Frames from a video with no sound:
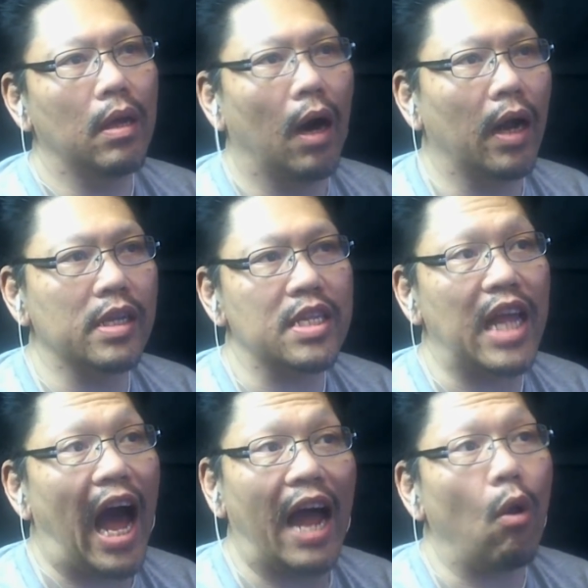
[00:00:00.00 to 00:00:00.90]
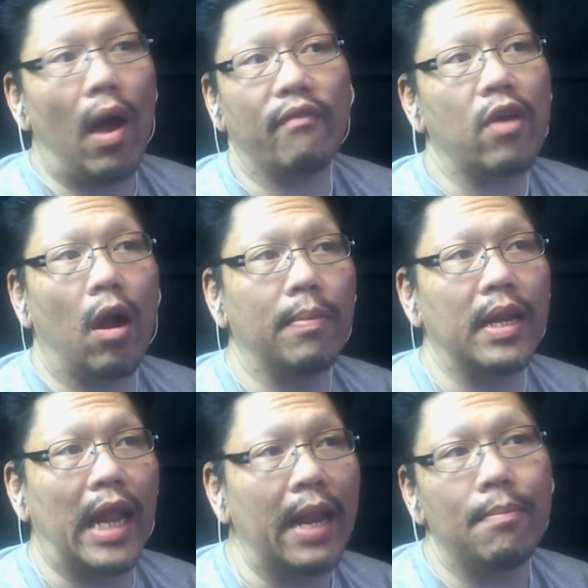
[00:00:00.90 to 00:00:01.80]
Honestly, I don't have carbon
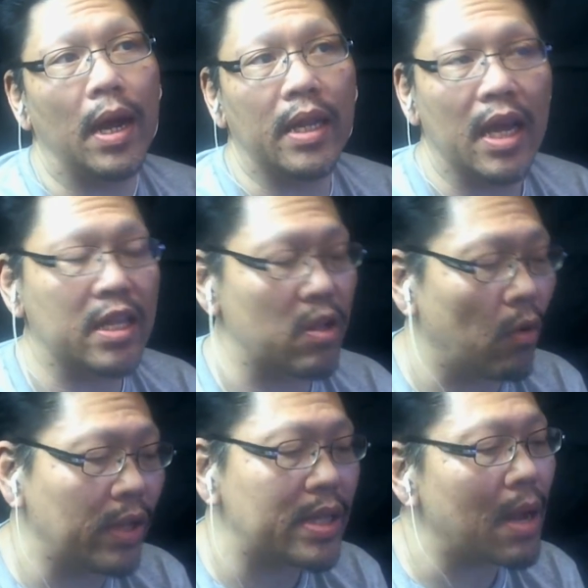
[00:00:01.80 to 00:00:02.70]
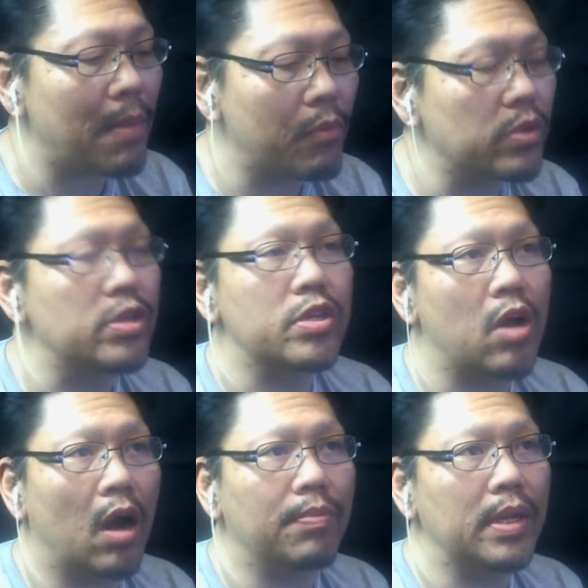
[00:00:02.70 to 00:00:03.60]
in any of my tanks. The only time I would use
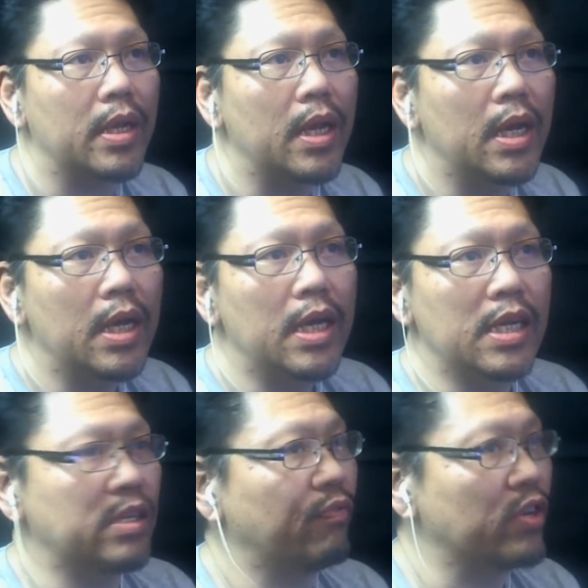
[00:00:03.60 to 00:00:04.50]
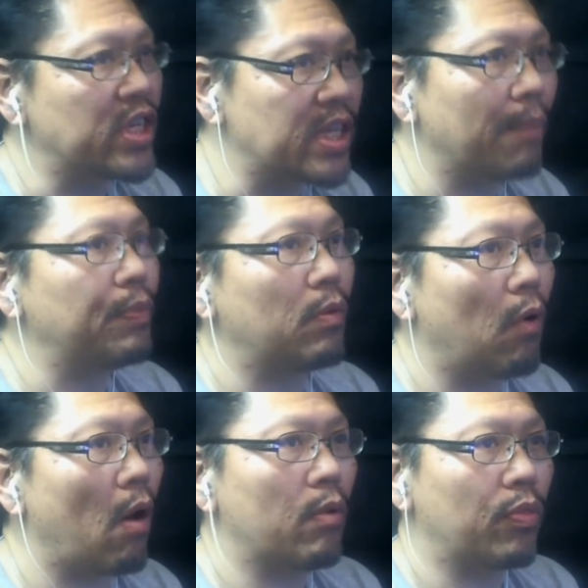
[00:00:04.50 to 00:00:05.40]
carbon is if there's something
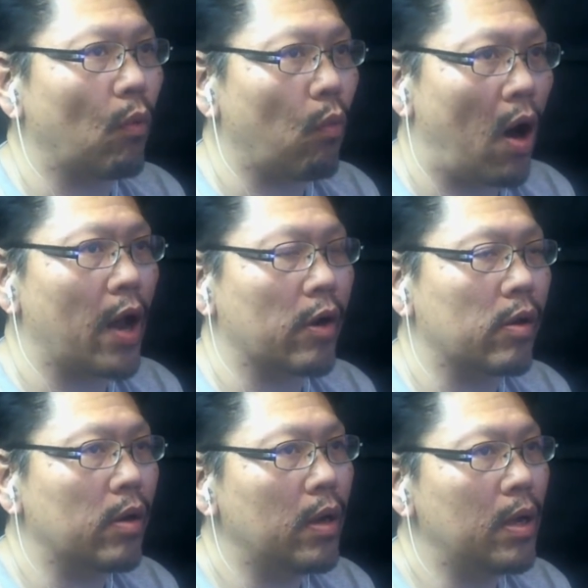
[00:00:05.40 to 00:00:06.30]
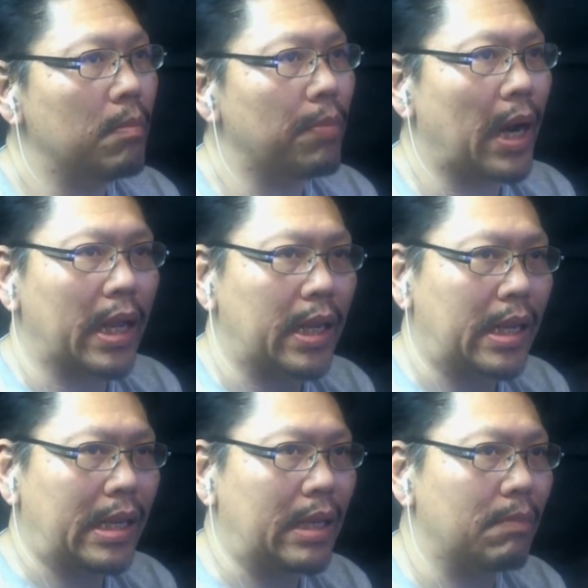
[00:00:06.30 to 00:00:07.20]
wrong with the water. But
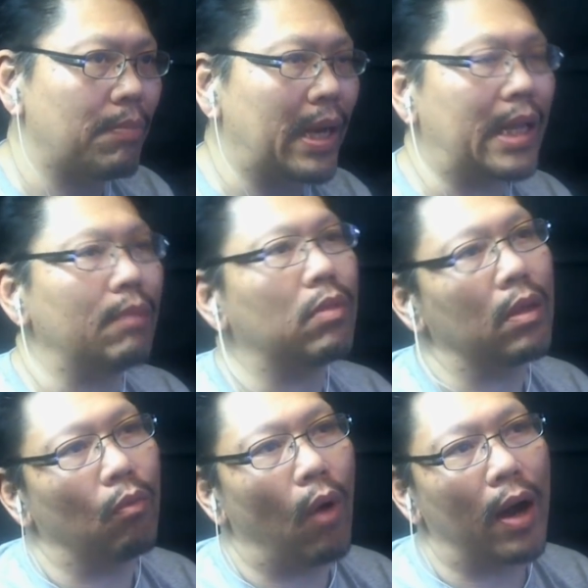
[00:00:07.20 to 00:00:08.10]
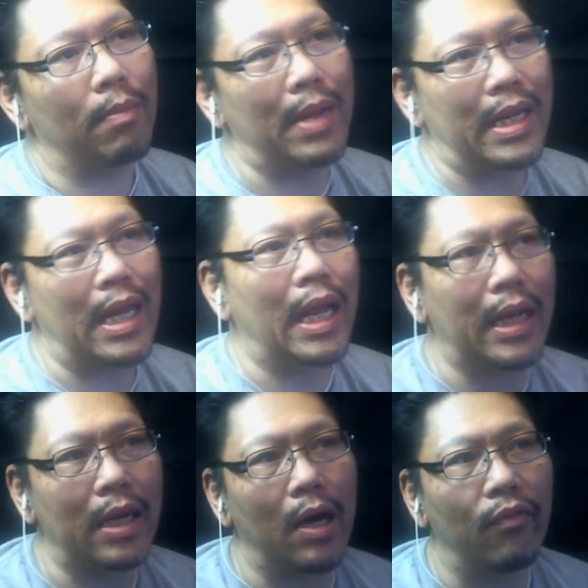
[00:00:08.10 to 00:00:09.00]
I keep the water
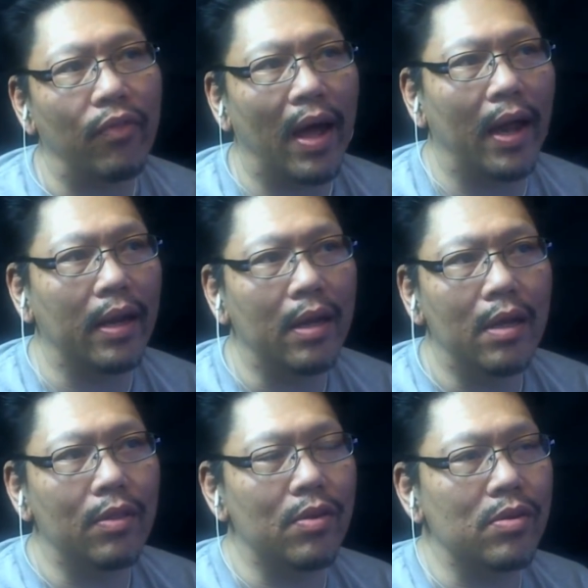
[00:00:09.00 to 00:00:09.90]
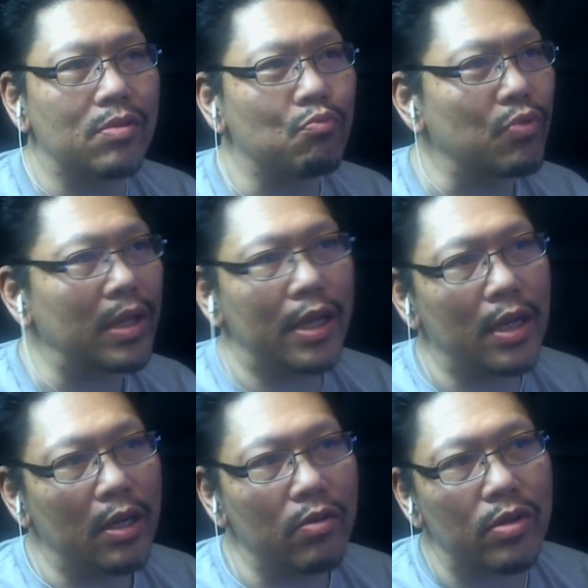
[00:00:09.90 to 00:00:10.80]
maintained enough that there's really
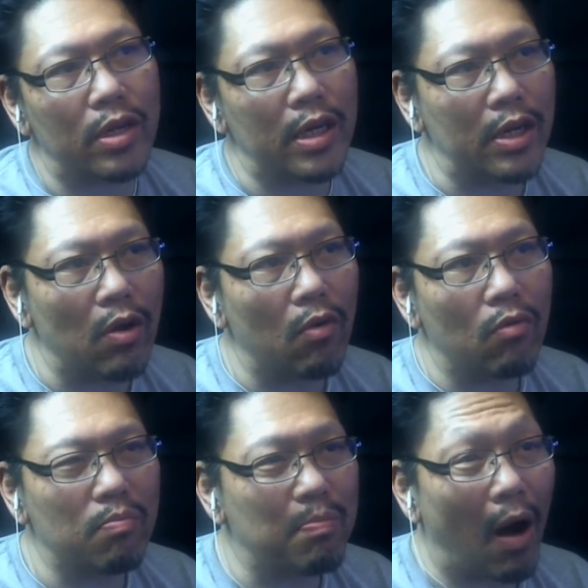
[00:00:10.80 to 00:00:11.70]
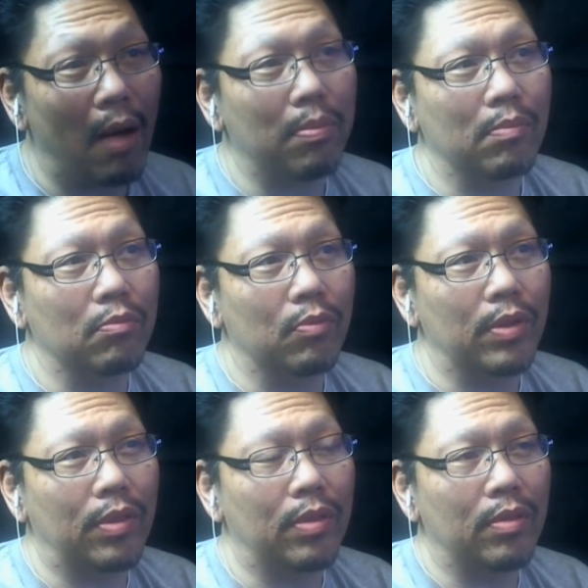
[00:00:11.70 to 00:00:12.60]
usually no problems
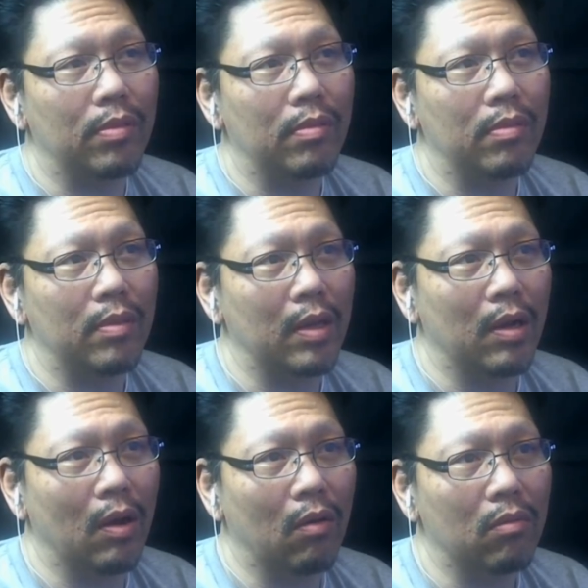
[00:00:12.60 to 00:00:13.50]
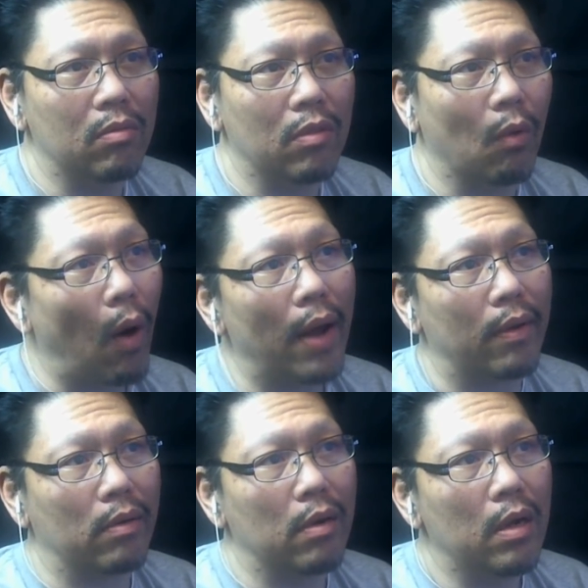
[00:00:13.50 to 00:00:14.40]
with, the
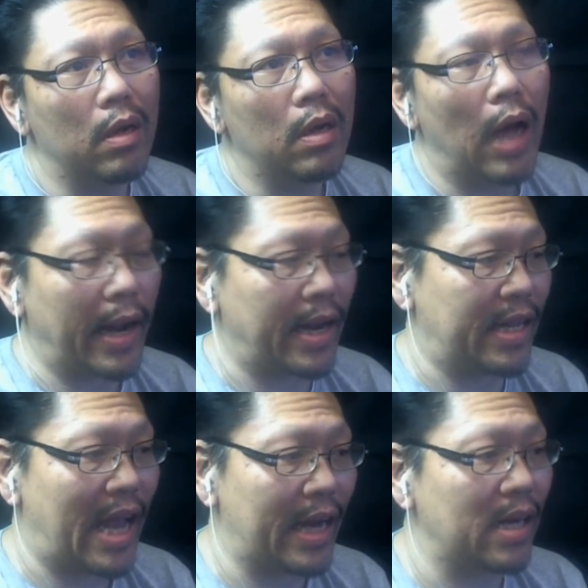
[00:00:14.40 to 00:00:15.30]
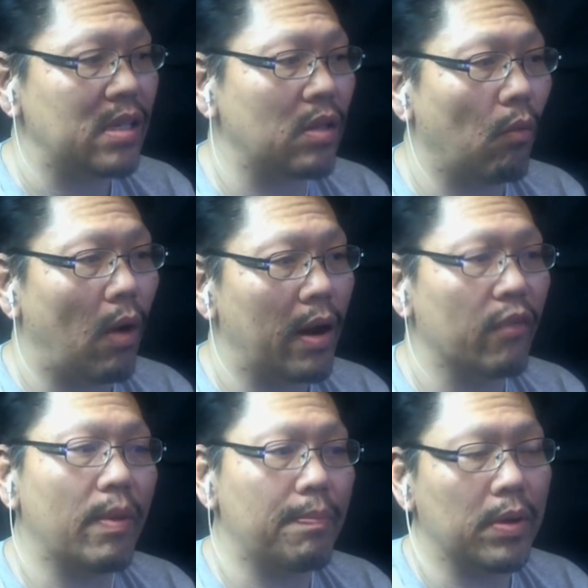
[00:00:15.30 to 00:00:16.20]
water. I get tannins in the water
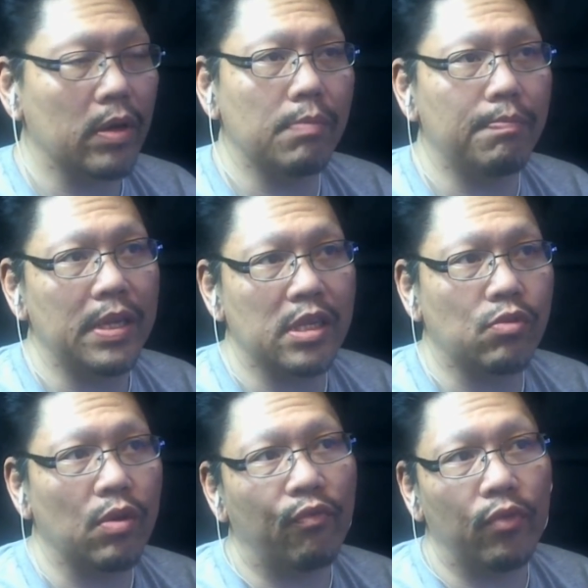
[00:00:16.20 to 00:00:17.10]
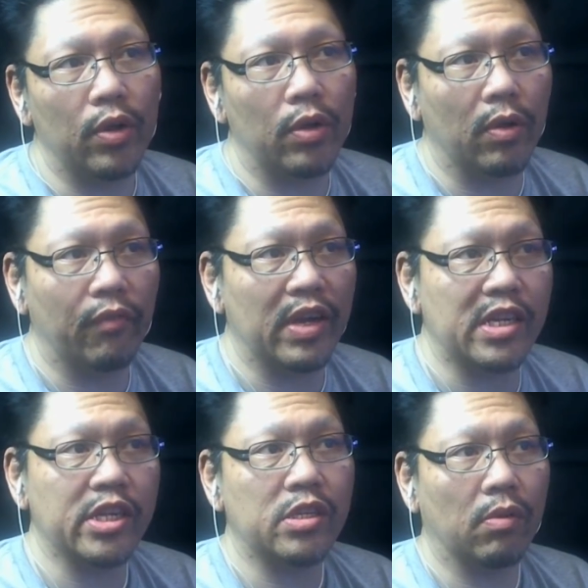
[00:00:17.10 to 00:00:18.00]
if I put a new piece of driftwood or if I
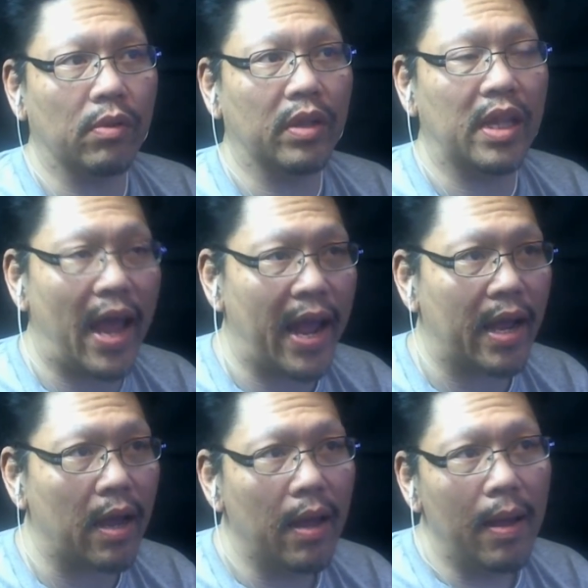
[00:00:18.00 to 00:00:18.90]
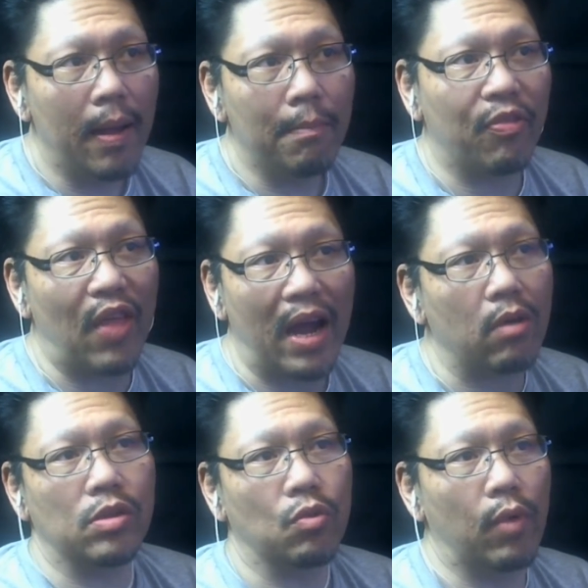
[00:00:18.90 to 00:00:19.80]
just soil the tank. But that
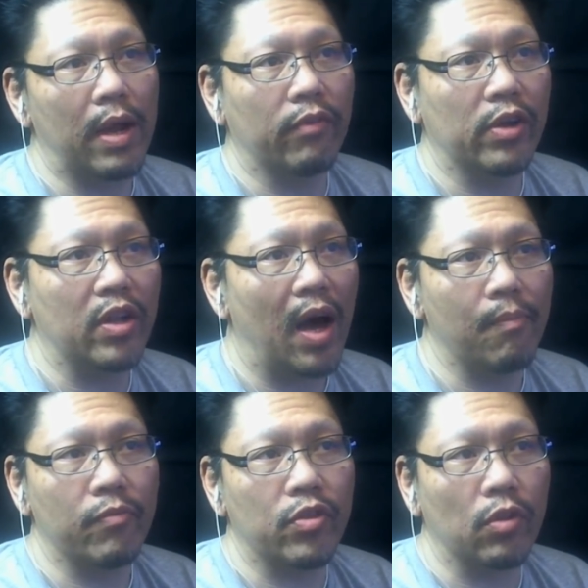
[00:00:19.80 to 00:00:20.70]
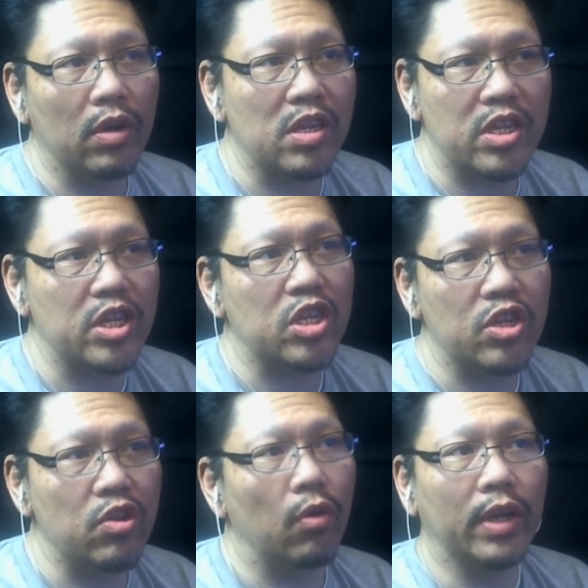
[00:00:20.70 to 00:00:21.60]
goes away over time. So there is just
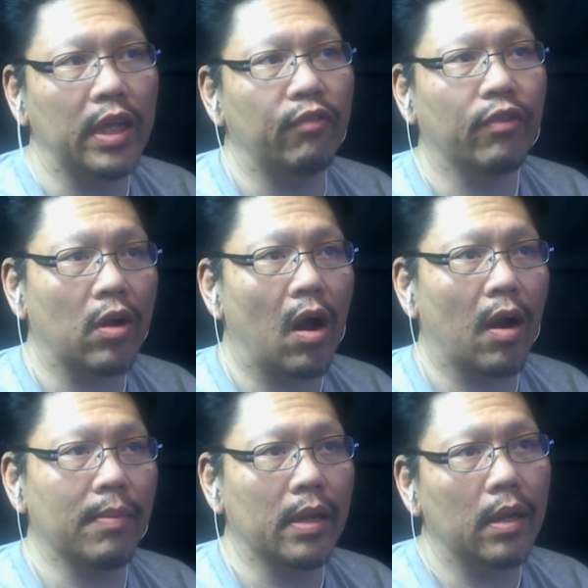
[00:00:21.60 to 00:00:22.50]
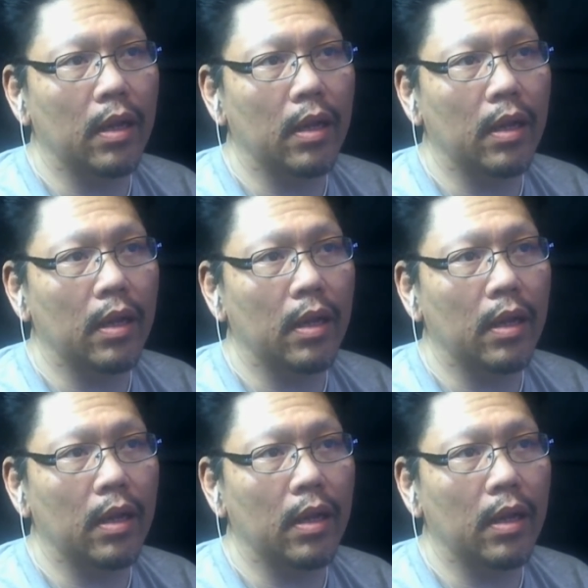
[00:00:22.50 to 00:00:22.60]
no need for carbon.